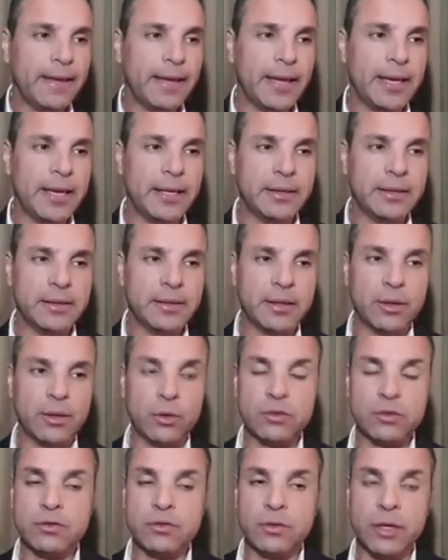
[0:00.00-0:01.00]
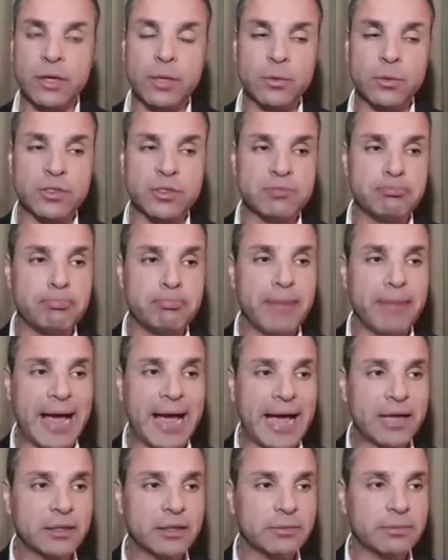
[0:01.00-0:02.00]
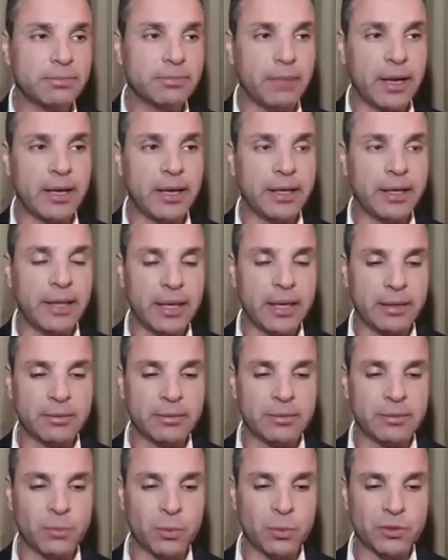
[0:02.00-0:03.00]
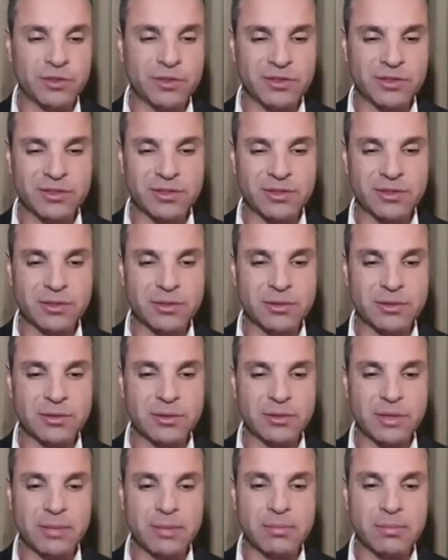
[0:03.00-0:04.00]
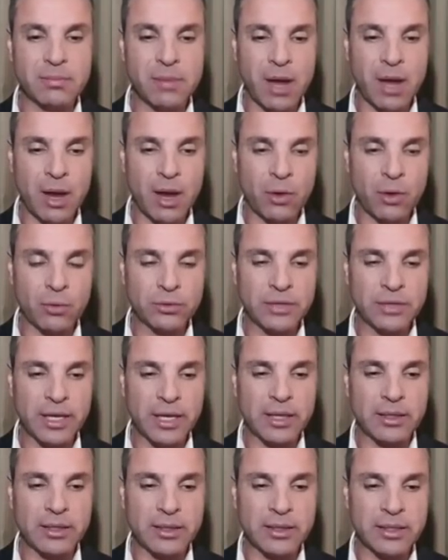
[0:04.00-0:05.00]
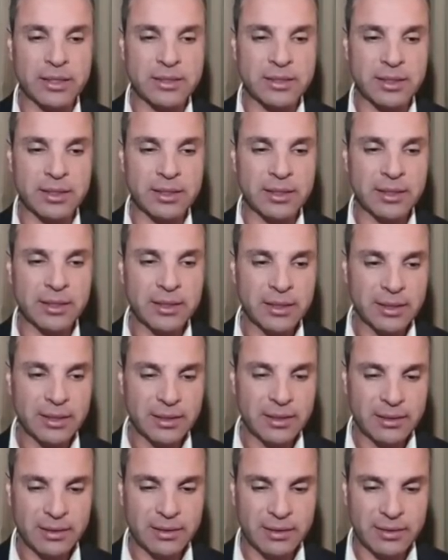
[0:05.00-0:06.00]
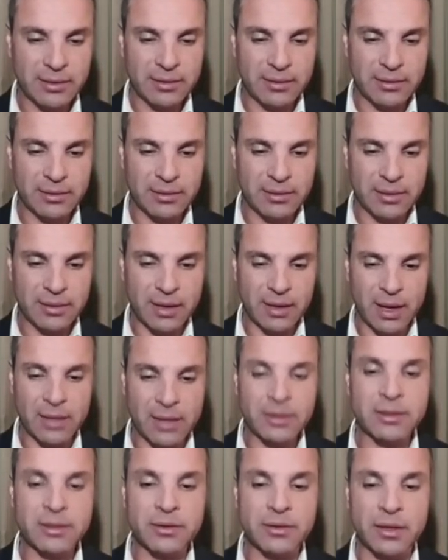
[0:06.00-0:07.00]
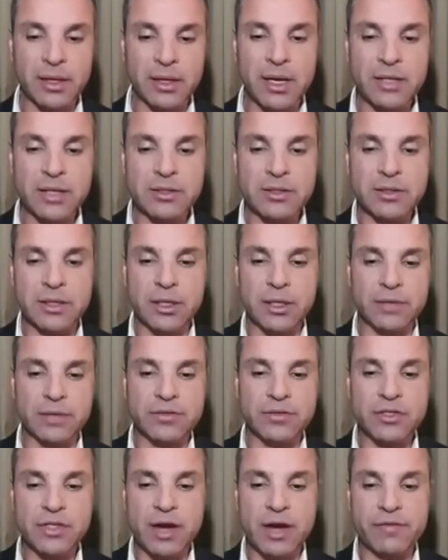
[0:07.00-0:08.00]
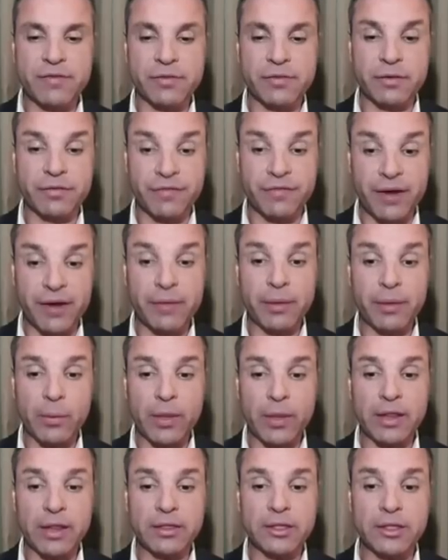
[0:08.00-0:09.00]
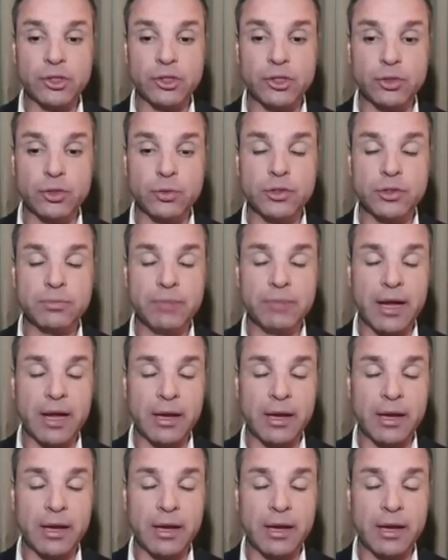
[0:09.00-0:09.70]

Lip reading: And also he was backed by and was somehow taken as a under the custody of several very wealthy Jewish